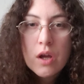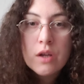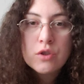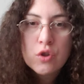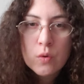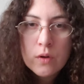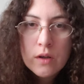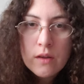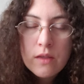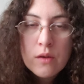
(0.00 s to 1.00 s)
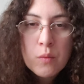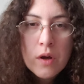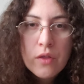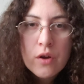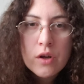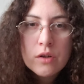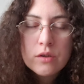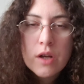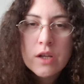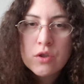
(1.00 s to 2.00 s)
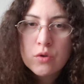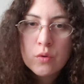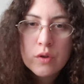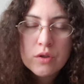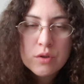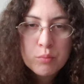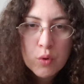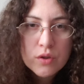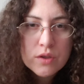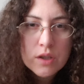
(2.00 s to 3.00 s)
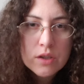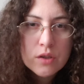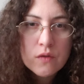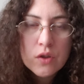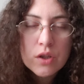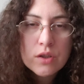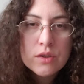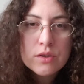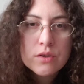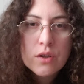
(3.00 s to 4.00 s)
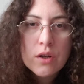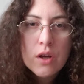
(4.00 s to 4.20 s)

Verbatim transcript: enjoy the weather, enjoy sports activities,